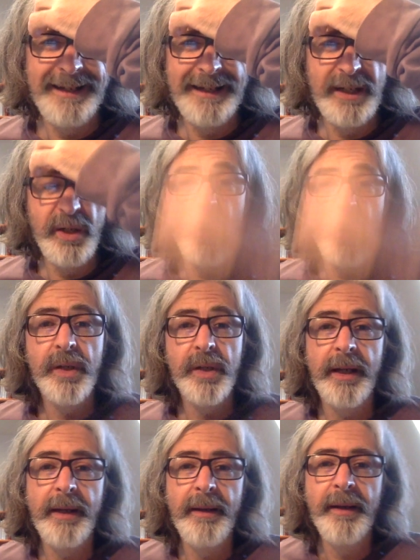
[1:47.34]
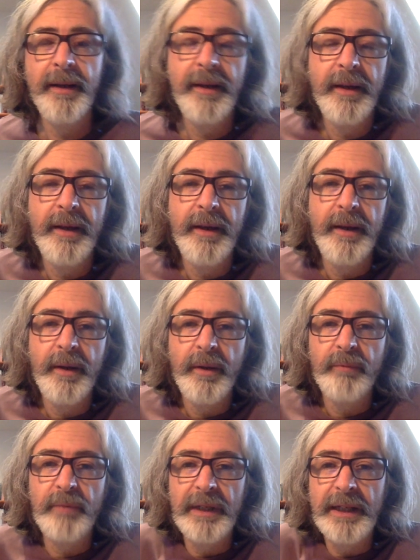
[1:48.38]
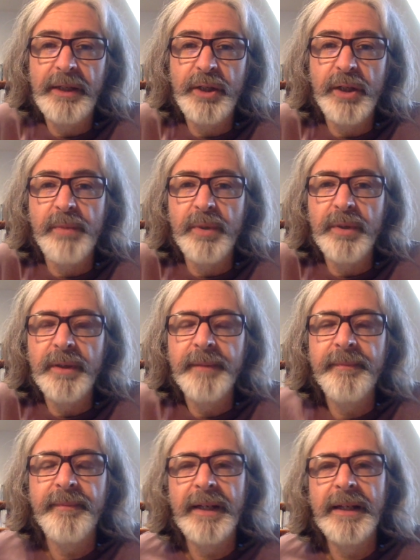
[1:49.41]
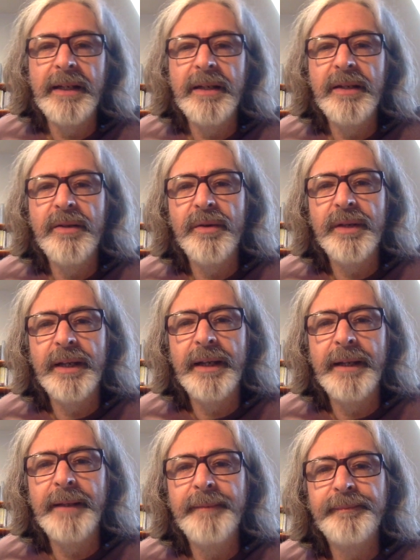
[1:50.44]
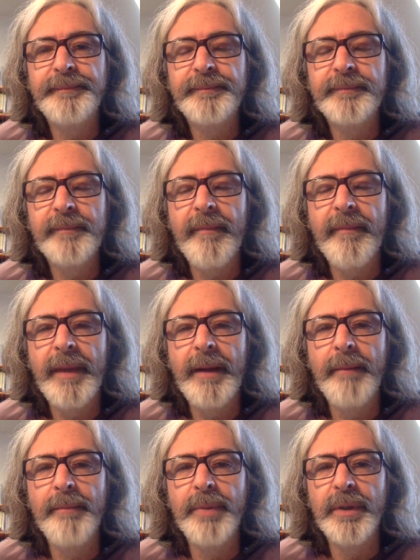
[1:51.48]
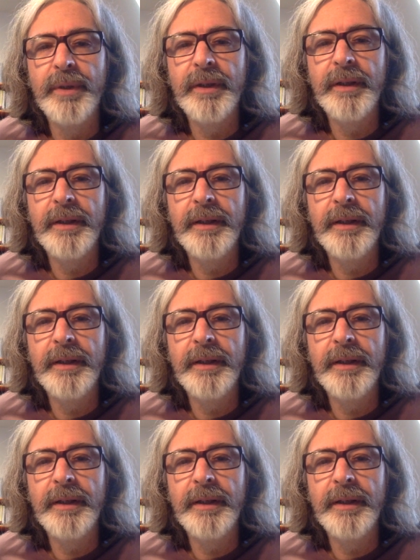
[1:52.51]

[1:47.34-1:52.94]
is not a religious book, and it is not a book